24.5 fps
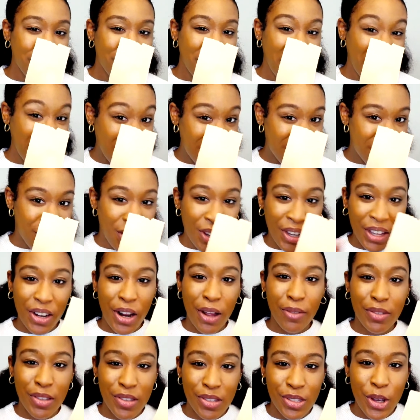and you took it
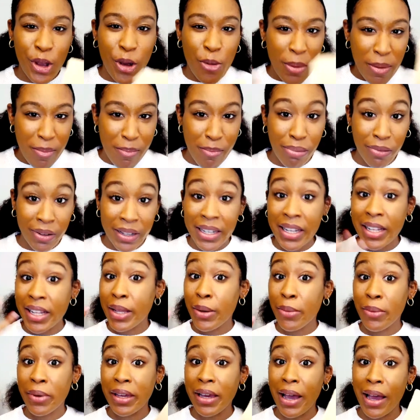off the stove and blended
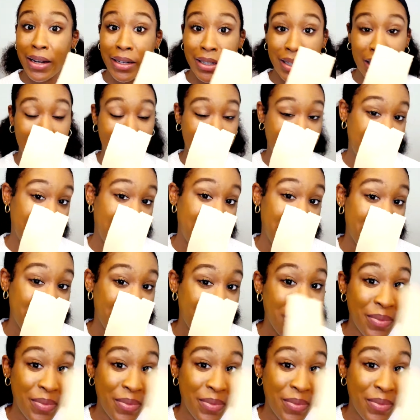it with cotton candy.